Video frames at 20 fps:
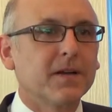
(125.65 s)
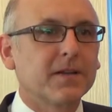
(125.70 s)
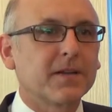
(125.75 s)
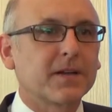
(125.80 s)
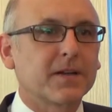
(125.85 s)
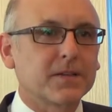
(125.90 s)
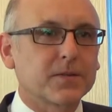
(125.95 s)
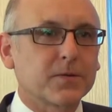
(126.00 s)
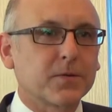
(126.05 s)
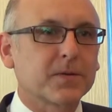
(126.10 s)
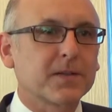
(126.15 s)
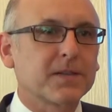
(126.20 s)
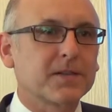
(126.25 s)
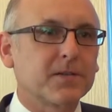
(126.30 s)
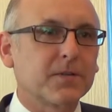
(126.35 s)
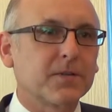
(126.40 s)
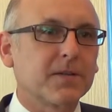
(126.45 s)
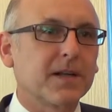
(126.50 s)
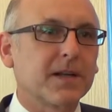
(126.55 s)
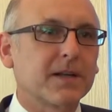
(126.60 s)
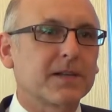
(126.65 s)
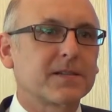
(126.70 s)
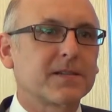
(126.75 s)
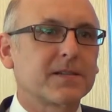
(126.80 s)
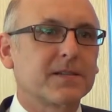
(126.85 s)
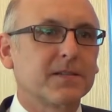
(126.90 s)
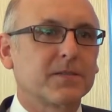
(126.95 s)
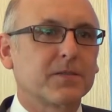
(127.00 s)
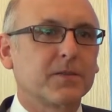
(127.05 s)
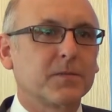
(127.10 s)
The consultants are
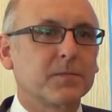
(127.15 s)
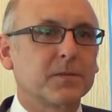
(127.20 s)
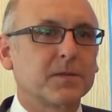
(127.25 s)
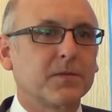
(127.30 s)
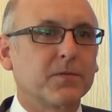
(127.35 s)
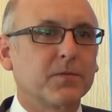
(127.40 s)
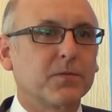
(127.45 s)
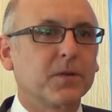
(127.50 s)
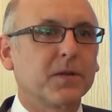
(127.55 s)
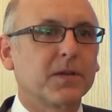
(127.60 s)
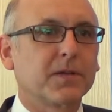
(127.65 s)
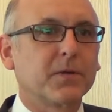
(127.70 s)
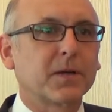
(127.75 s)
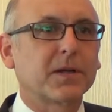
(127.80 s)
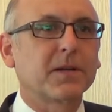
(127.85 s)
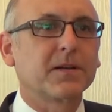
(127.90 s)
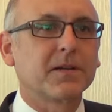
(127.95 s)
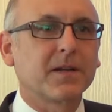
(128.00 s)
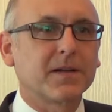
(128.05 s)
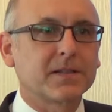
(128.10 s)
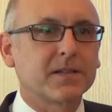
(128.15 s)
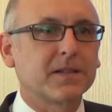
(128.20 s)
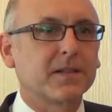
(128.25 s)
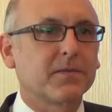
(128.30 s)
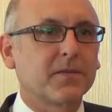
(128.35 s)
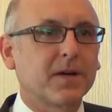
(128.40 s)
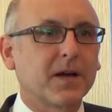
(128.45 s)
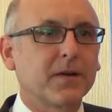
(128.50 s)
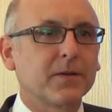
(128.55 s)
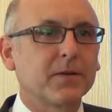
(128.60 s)
next in terms of really recognizing
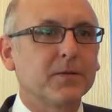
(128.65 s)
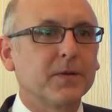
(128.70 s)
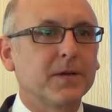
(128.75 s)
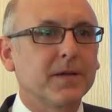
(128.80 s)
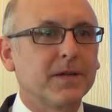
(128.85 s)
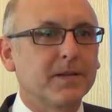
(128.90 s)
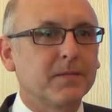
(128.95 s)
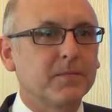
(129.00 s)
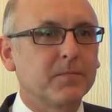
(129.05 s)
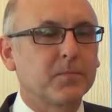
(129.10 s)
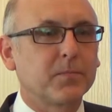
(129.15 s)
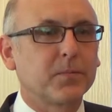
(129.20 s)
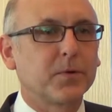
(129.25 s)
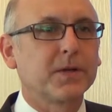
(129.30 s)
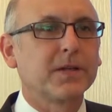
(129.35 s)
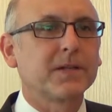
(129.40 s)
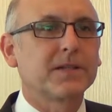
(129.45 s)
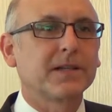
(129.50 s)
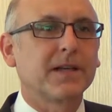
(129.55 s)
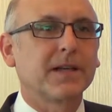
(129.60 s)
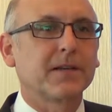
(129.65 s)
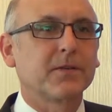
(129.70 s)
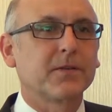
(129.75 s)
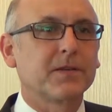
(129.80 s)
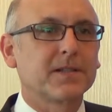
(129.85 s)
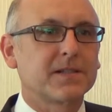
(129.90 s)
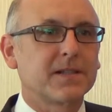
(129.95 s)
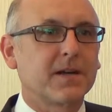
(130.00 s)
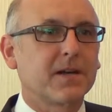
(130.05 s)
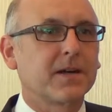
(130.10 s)
the value and putting together
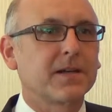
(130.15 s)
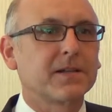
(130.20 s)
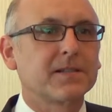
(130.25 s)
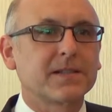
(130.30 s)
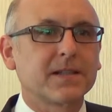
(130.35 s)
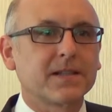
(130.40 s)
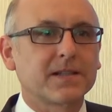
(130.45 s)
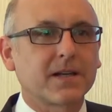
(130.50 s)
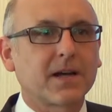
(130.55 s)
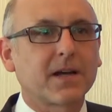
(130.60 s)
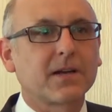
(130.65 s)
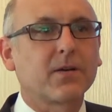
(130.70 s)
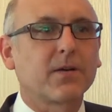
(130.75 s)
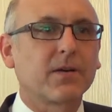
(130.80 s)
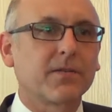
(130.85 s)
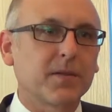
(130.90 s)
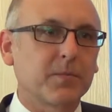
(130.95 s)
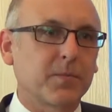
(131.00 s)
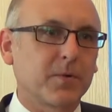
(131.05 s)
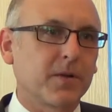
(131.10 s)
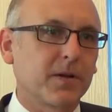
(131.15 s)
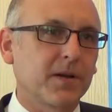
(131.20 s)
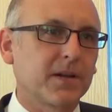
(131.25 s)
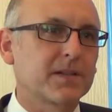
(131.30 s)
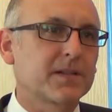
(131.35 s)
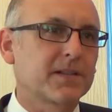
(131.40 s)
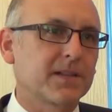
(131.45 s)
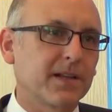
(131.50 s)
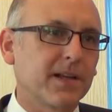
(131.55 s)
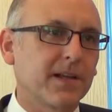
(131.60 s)
designs that tie all of the
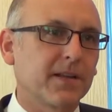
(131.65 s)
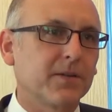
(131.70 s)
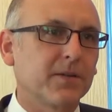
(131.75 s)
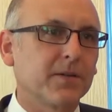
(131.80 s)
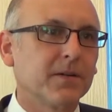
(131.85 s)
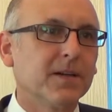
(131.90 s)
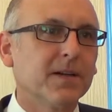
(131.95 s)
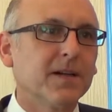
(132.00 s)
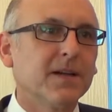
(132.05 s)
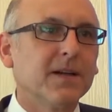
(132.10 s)
products together.